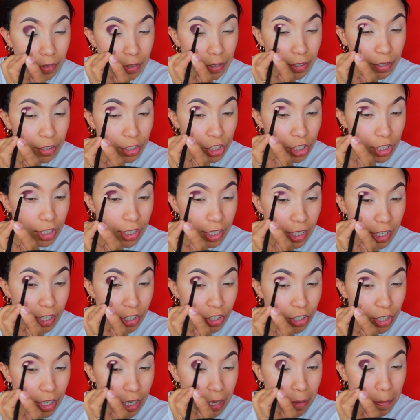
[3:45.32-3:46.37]
and just
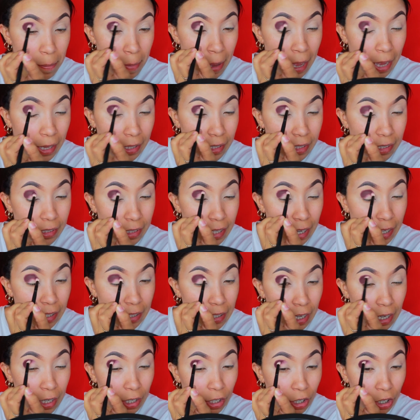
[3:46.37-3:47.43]
literally packing that
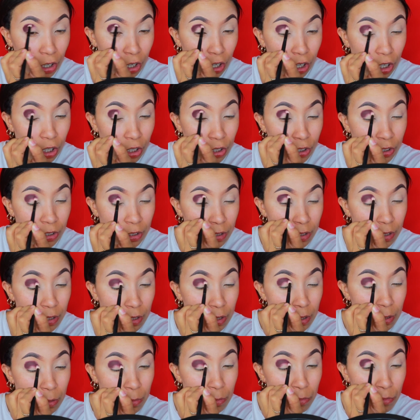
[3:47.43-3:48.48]
colour on.
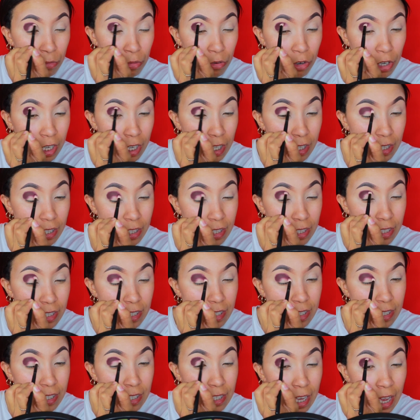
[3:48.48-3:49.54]
Bring it
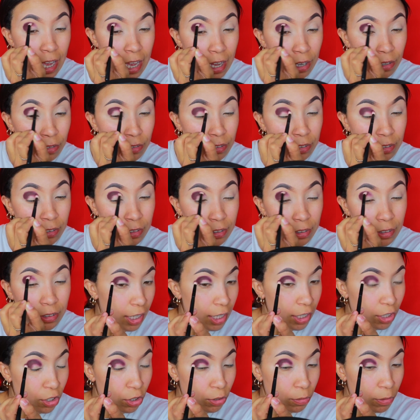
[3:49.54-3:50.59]
down,
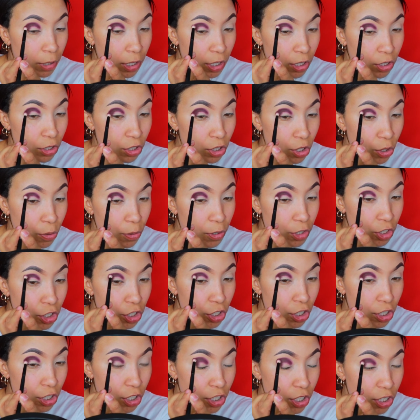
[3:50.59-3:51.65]
and all I'm going to do is
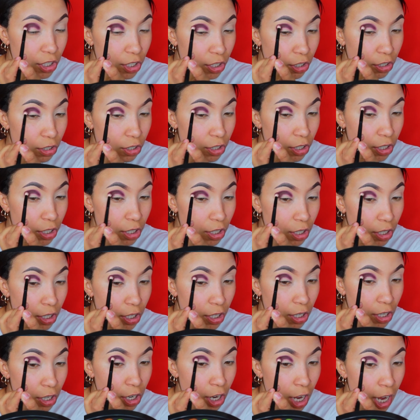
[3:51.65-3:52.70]
just
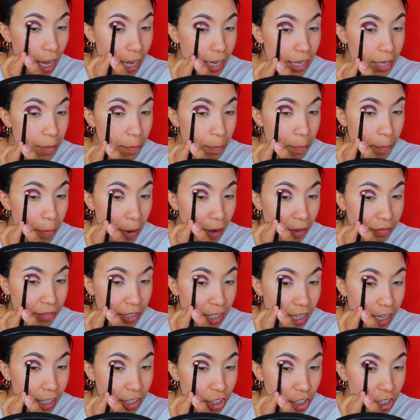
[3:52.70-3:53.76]
lightly buff
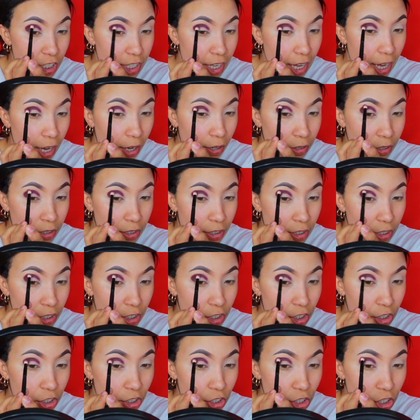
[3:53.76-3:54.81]
the edges out,
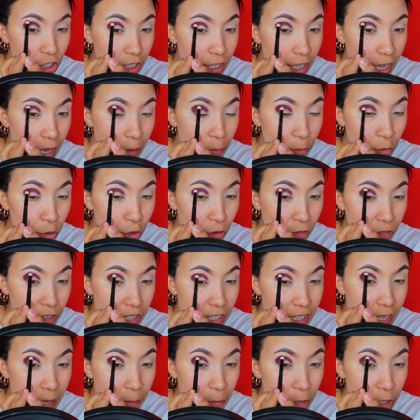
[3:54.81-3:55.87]
just to get more of a
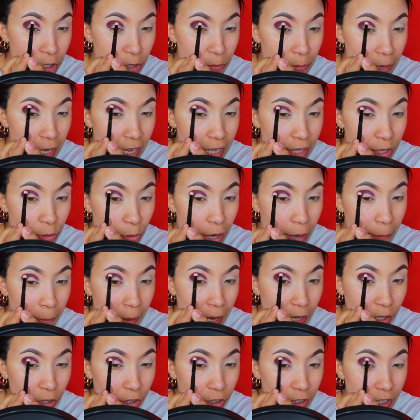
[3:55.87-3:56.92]
seamless blend when I
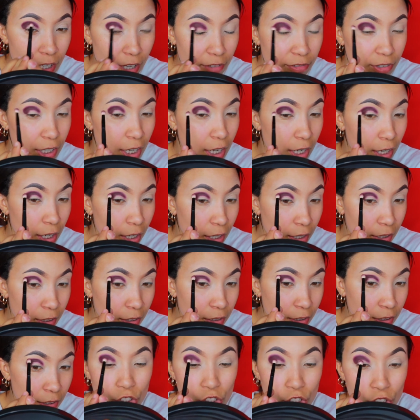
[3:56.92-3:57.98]
pack on the other colour.
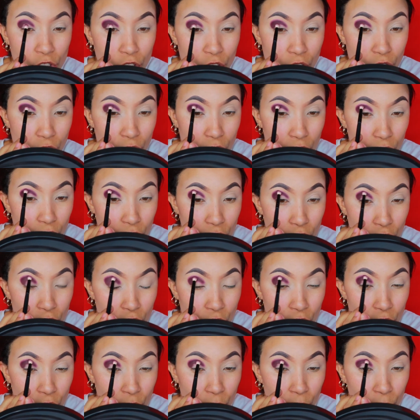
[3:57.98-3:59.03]
Just
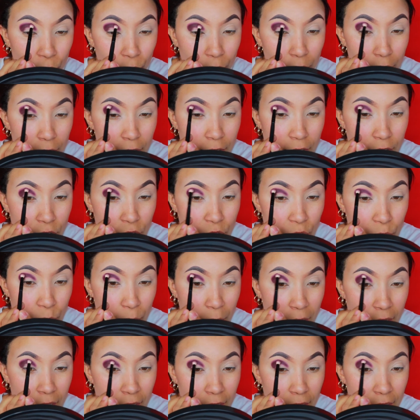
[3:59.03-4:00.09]
short and
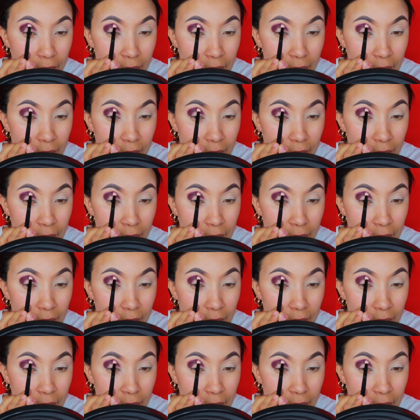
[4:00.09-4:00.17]
sweet